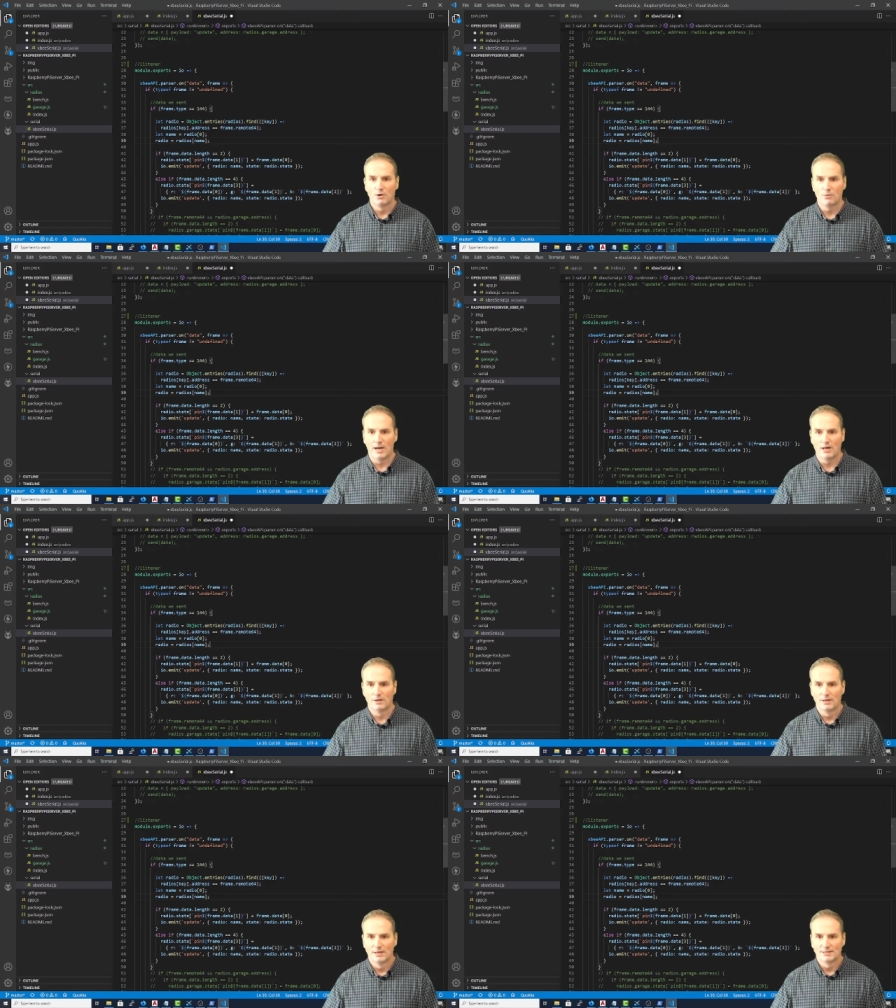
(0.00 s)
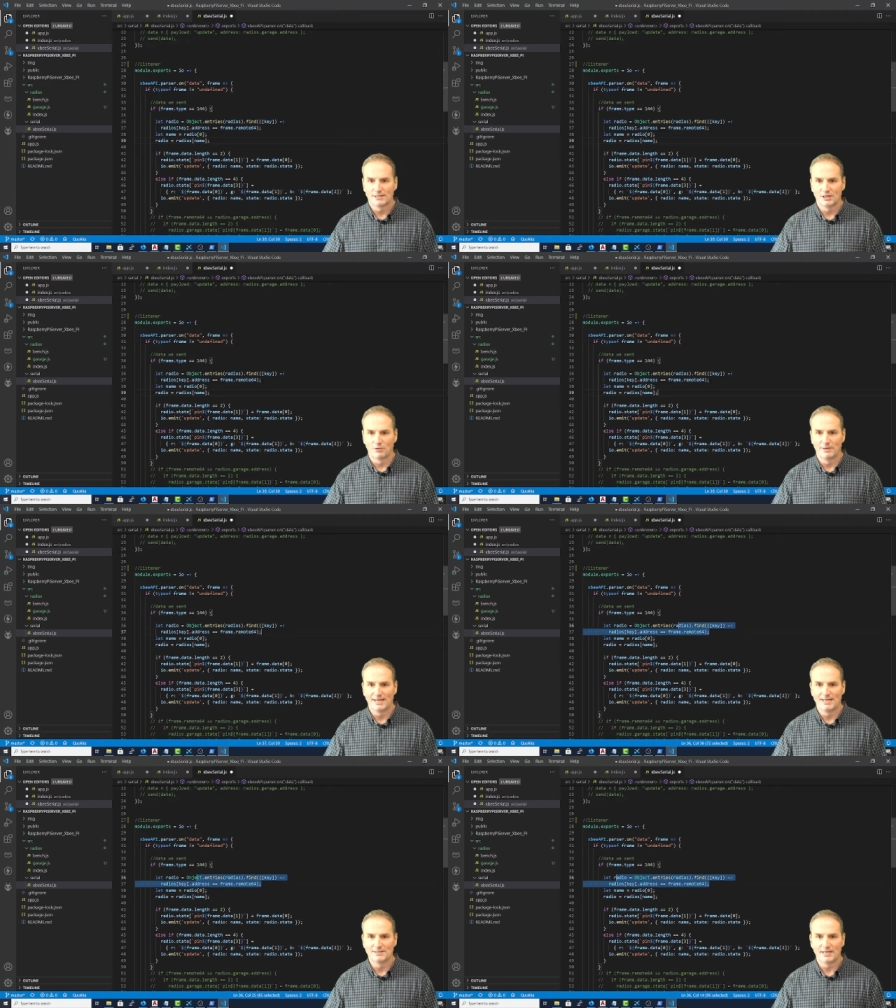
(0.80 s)
Well, it's a little bit
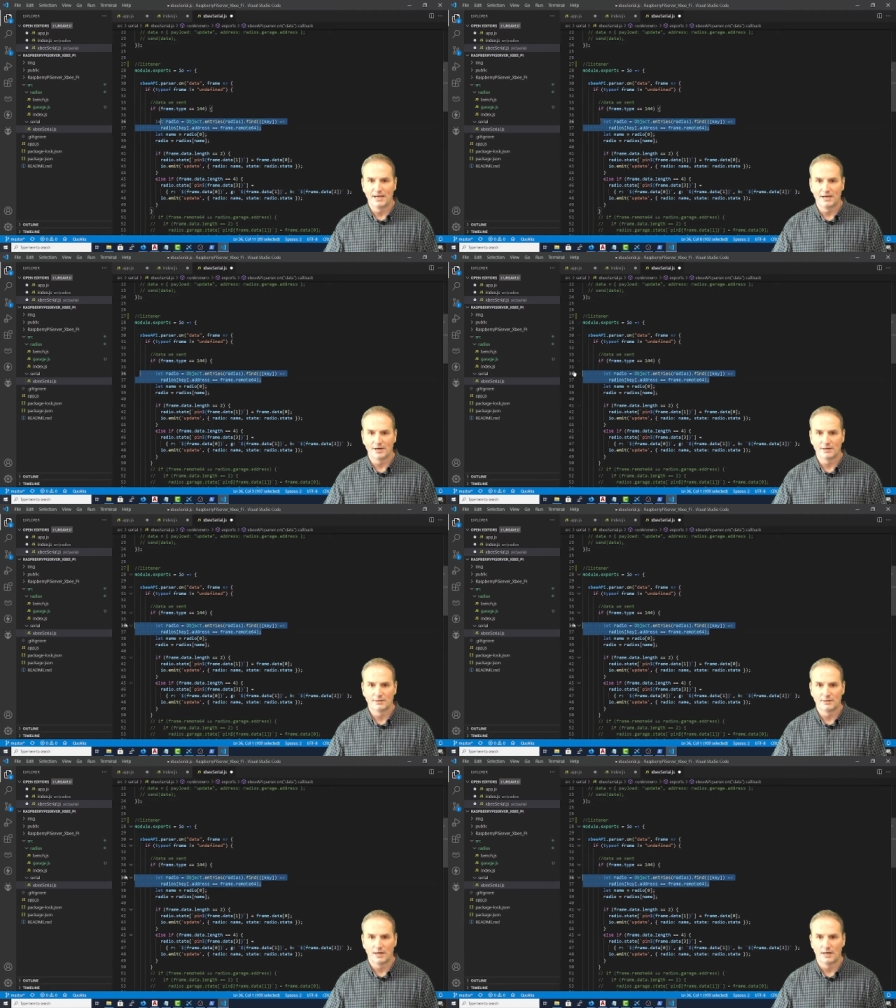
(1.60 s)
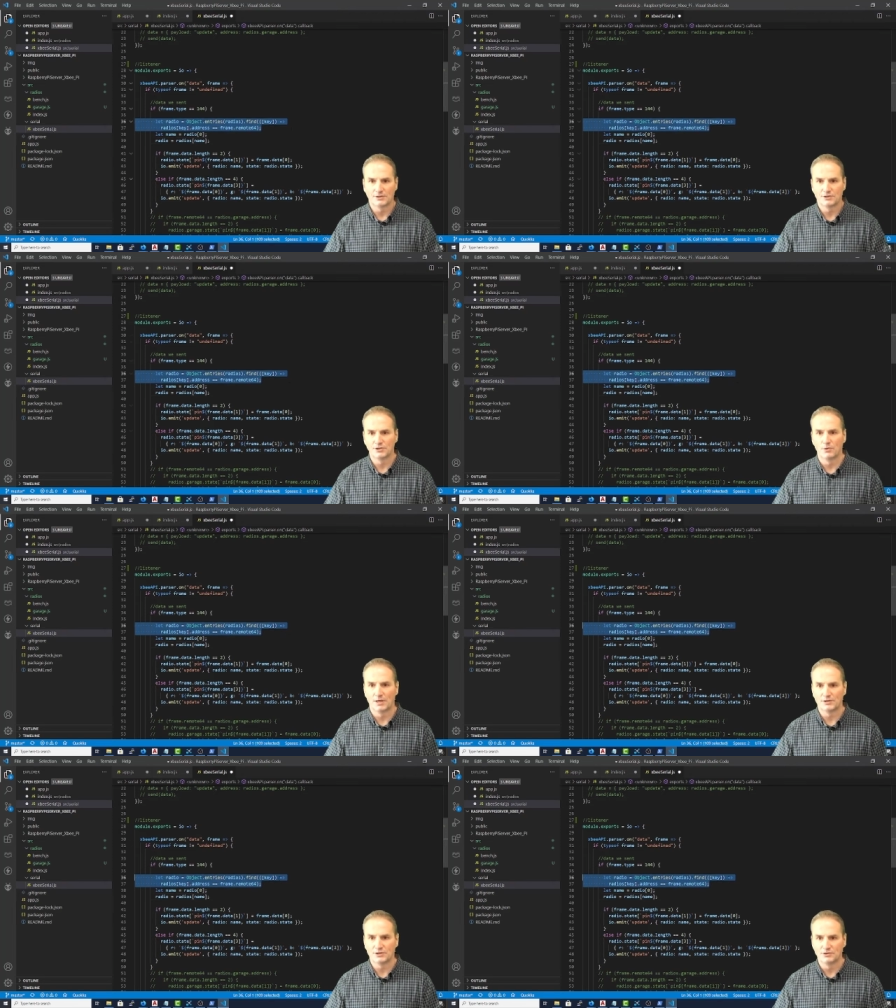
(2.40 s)
easy here
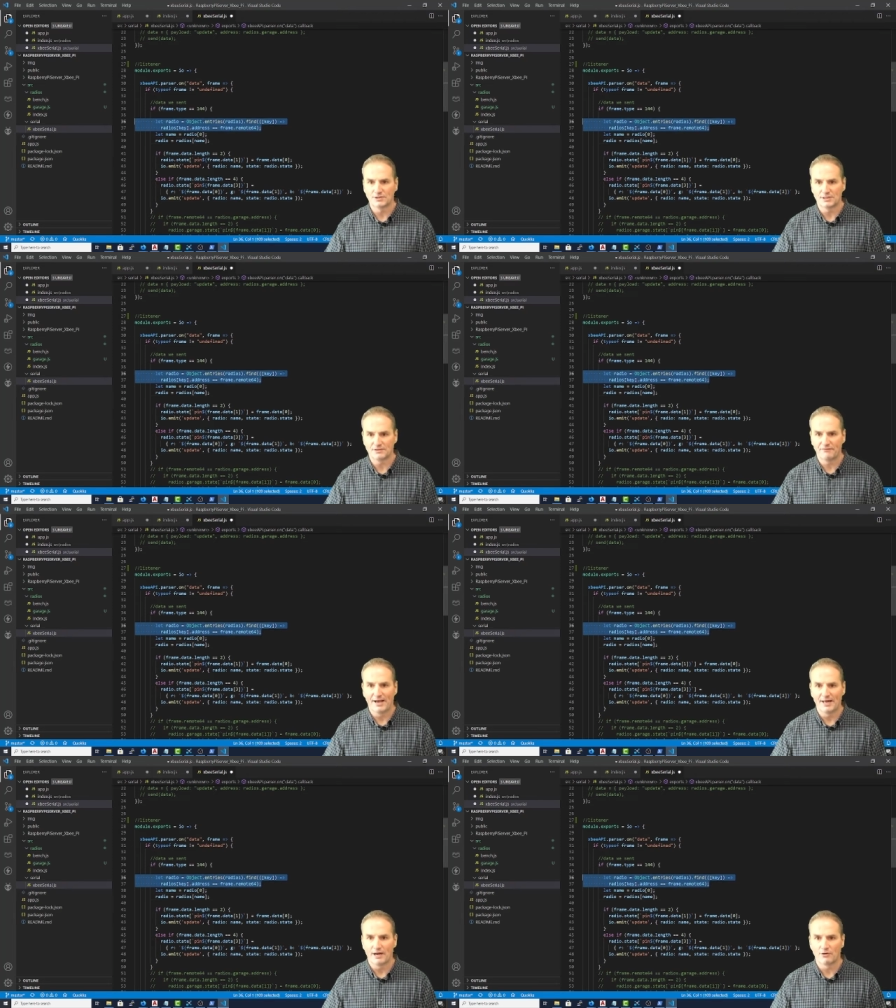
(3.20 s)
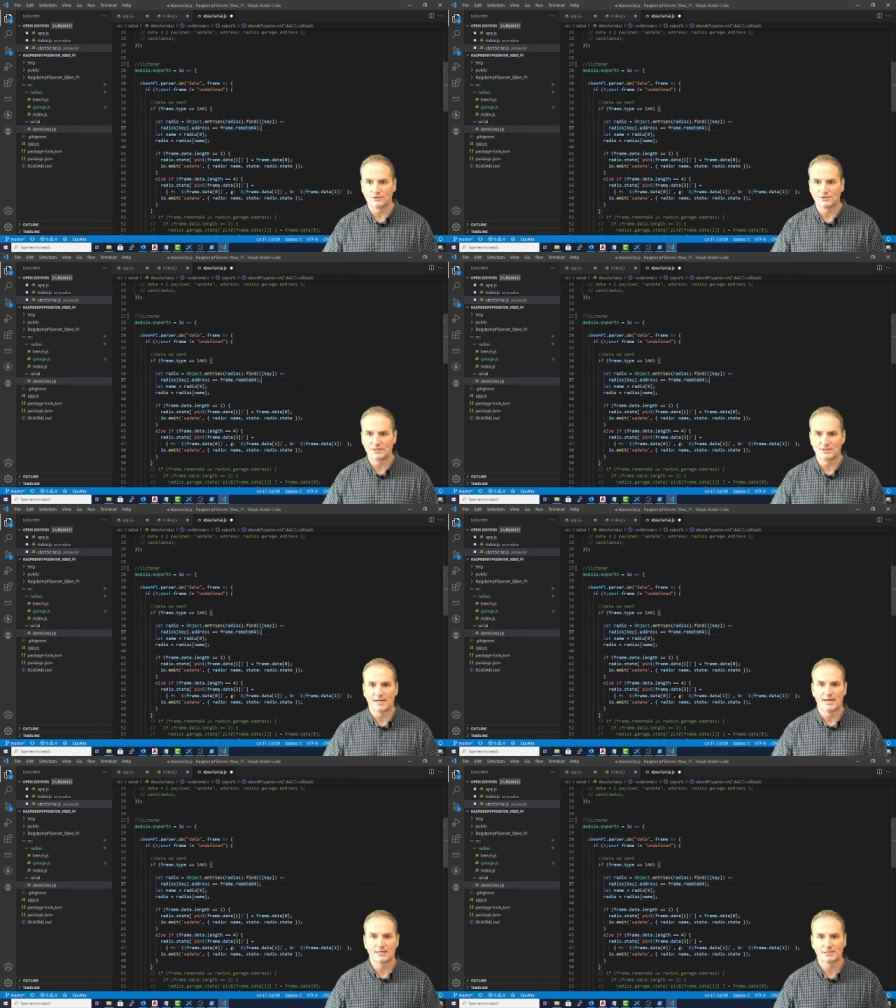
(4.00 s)
to use this fat arrow
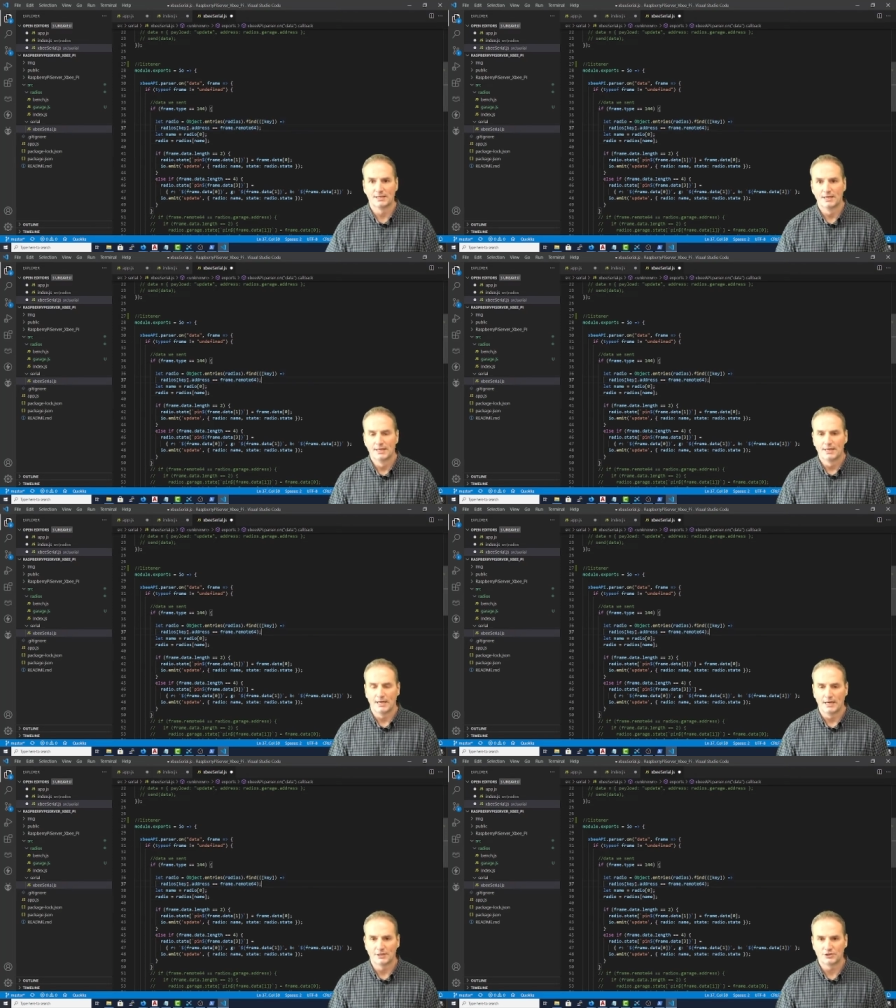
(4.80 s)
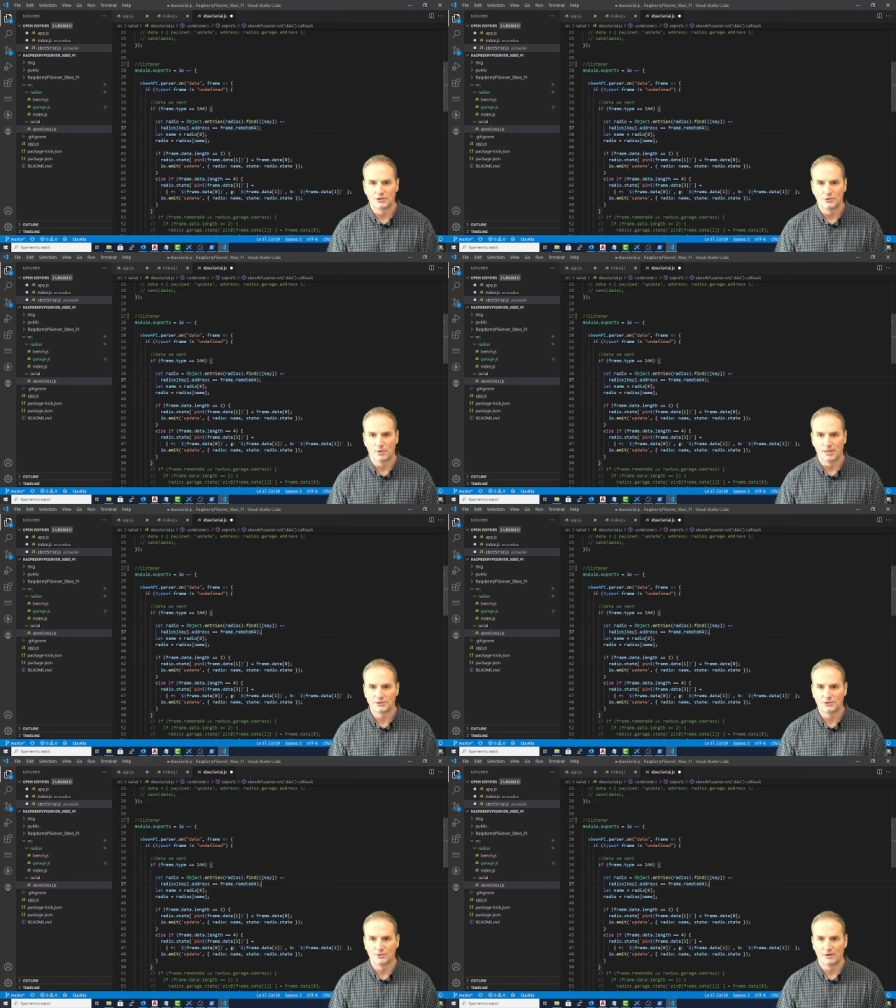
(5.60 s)
syntax
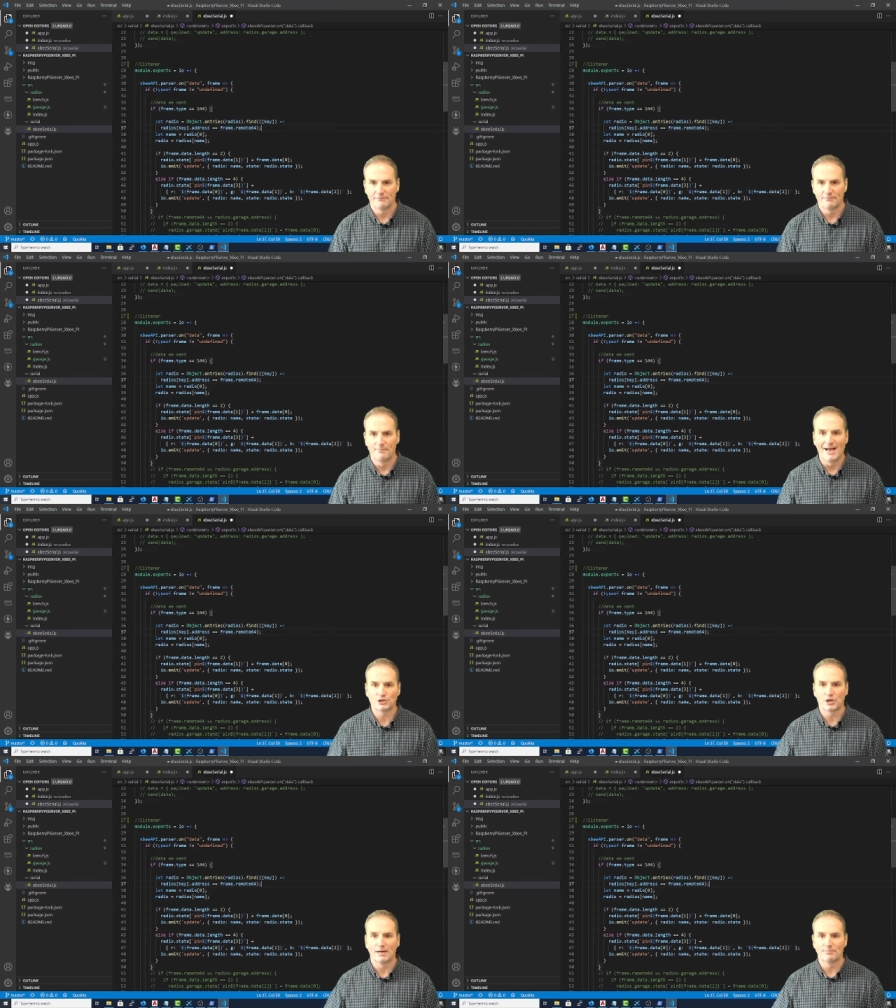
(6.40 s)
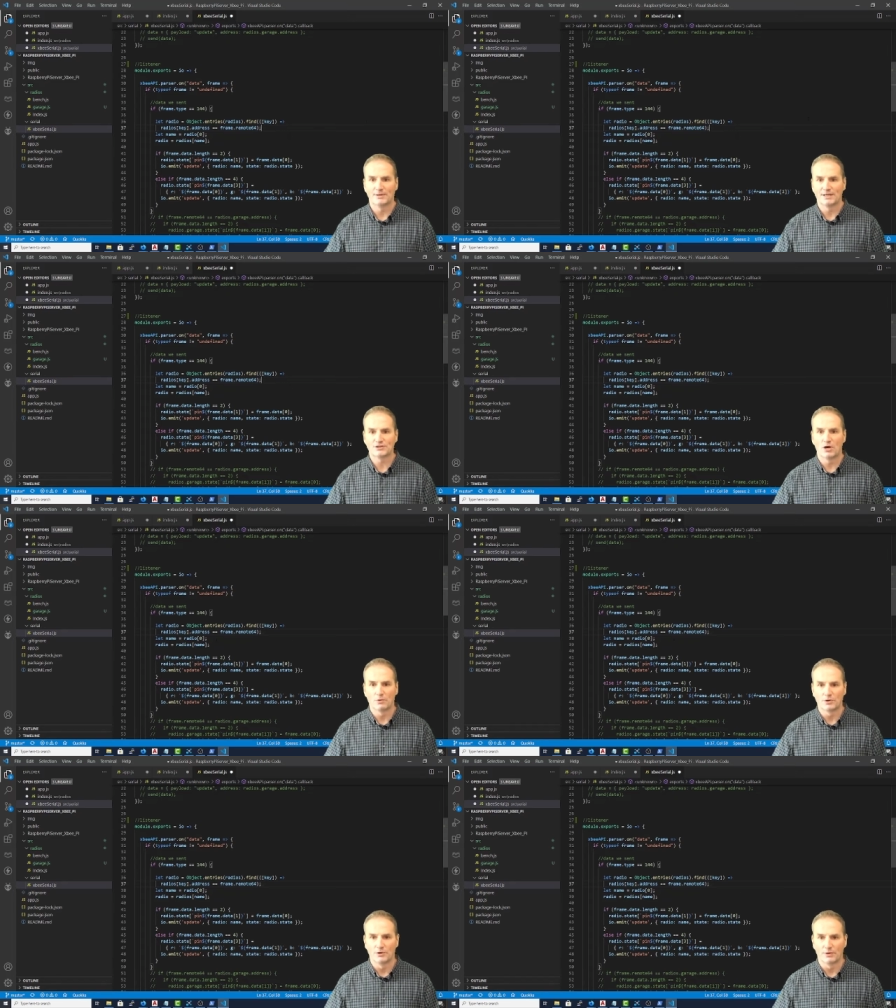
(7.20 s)
to match up, and that's all
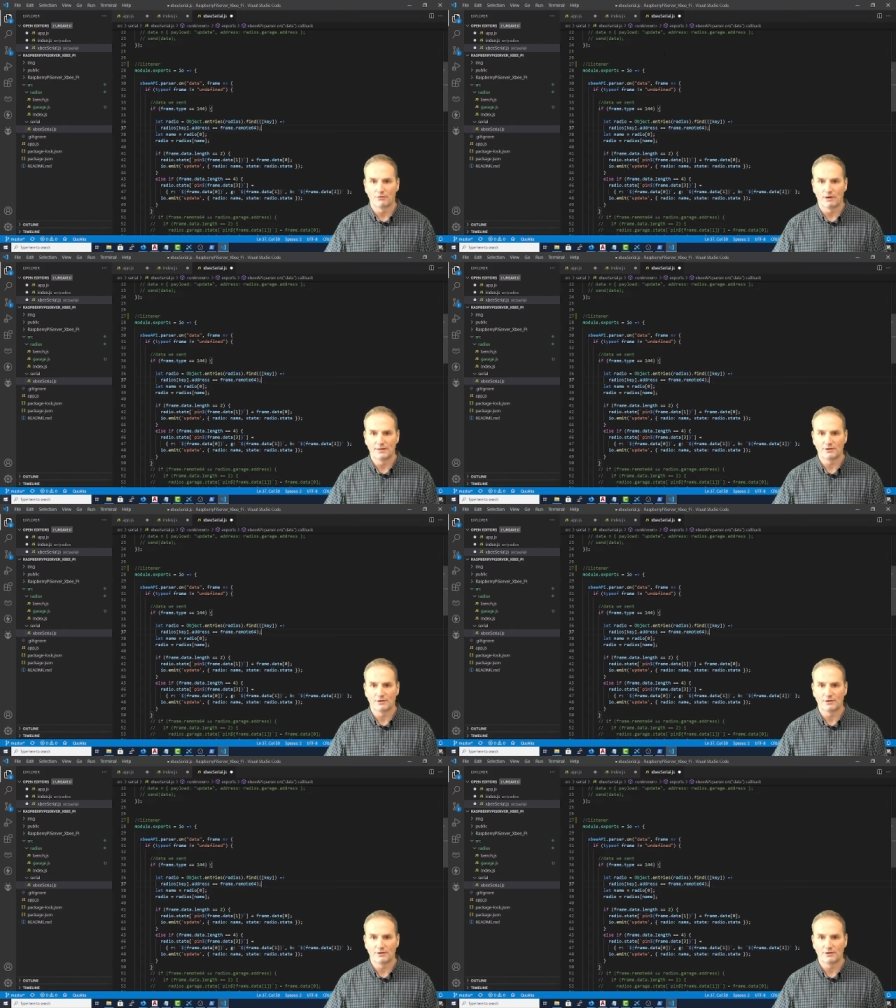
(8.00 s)
we're doing, right?